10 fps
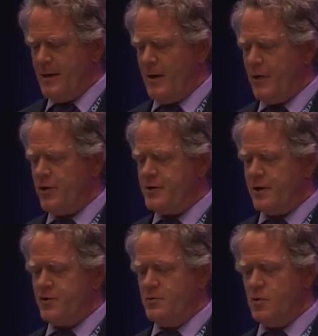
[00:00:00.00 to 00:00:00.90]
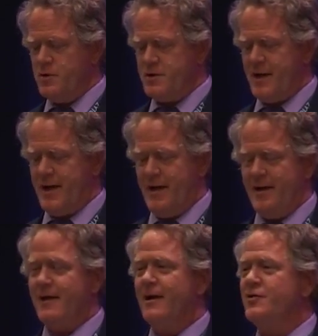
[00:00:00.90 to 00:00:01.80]
Now, I heard Dr. Moon
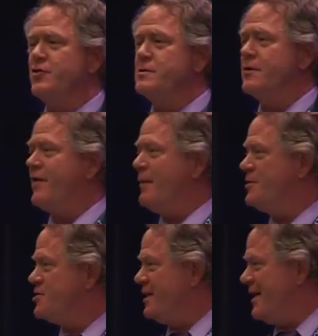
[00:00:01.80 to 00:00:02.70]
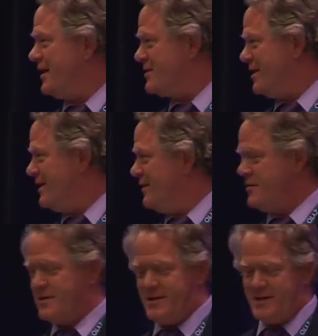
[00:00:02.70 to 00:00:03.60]
say, in terms of epigenetics, I love
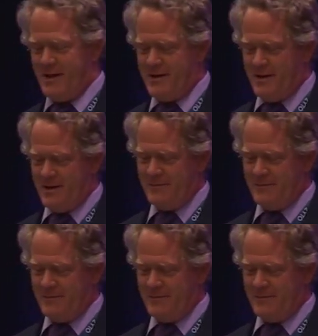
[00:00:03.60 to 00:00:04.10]
this, he said,